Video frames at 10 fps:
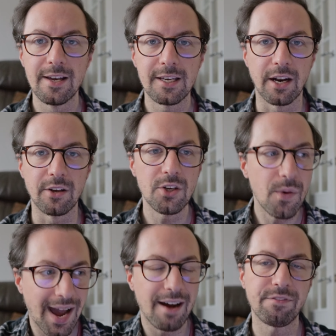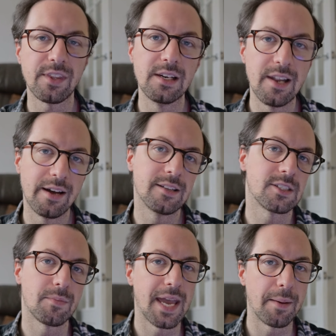You know, you have to learn
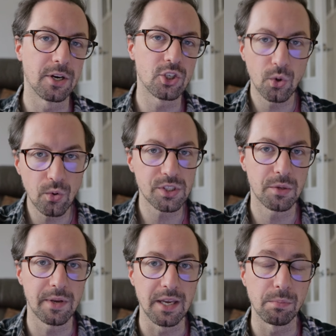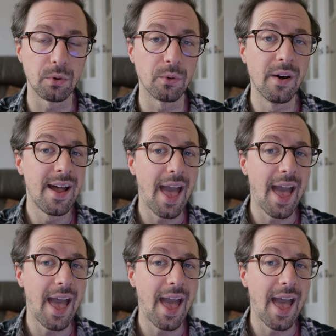to be able to talk to people,